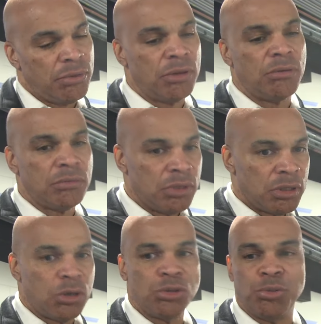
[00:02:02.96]
you know,
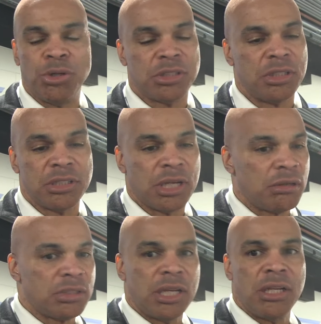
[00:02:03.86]
Coach Woodson is an
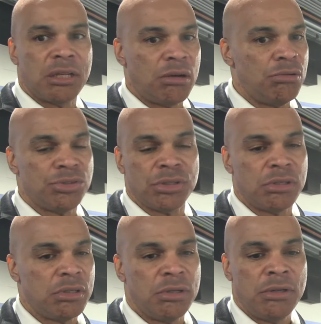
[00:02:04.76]
outstanding coach, and
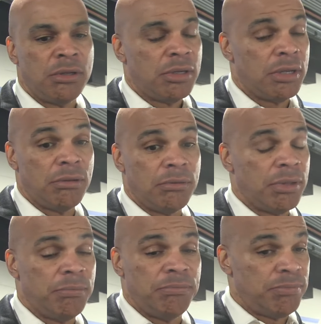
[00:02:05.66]
you know
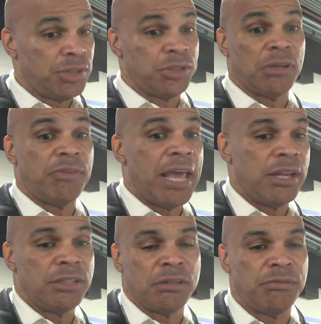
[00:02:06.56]
they, they took
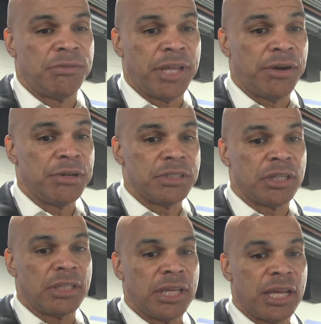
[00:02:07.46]
advantage of the areas
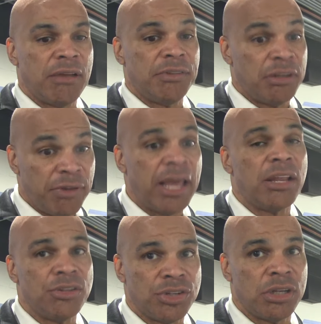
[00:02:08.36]
that they have an
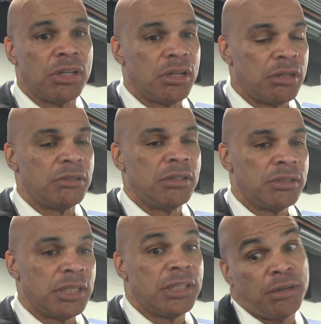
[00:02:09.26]
advantage, and uh,
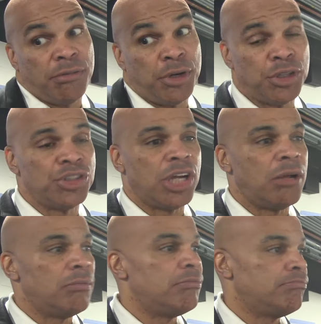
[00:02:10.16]
they did a very good job